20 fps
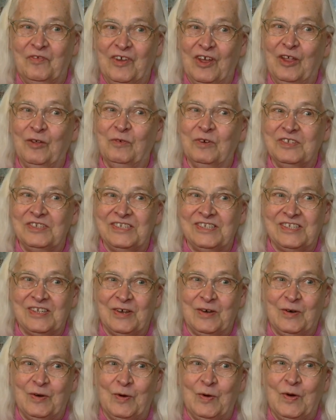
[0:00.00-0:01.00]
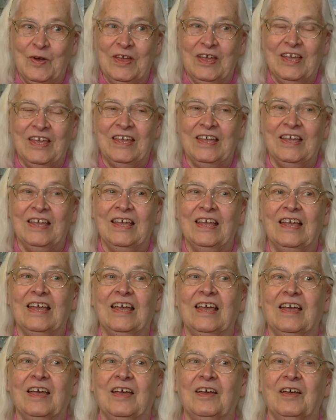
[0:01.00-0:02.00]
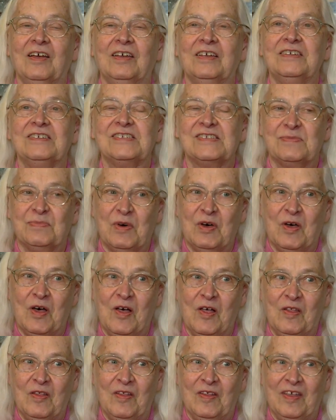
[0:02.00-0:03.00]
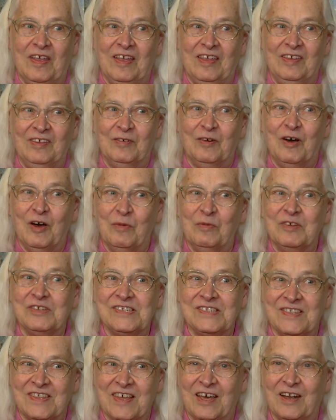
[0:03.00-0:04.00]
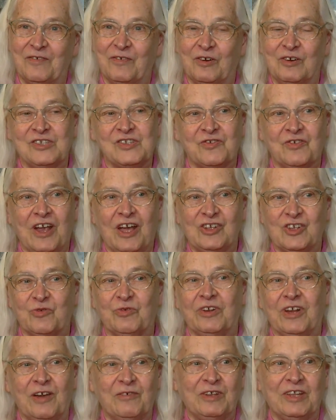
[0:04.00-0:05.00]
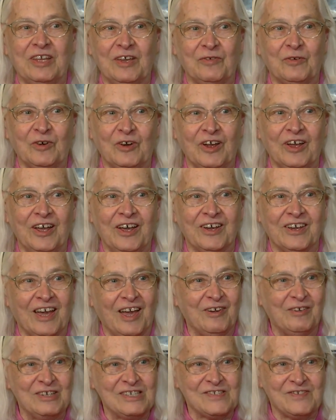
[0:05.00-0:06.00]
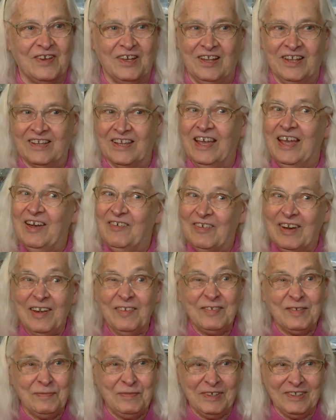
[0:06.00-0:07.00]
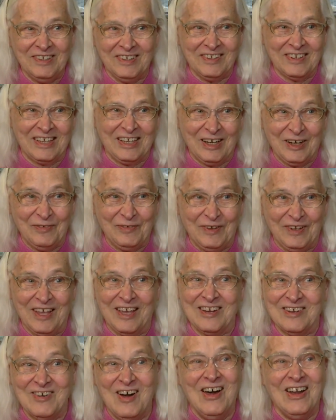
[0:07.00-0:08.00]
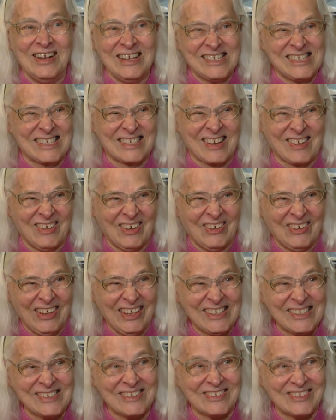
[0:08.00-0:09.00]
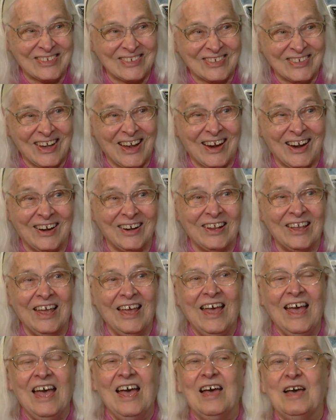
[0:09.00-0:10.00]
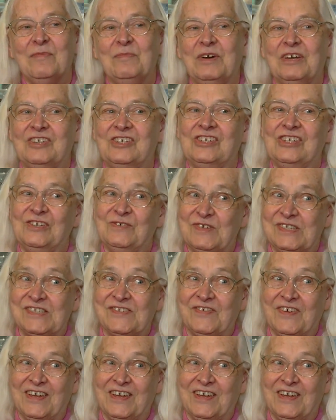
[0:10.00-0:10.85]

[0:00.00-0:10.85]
Vel was so small you almost thought of her as fragile. When I would give her a hug, I always felt like I have to be a little careful. I don't want to squeeze her too hard. But she was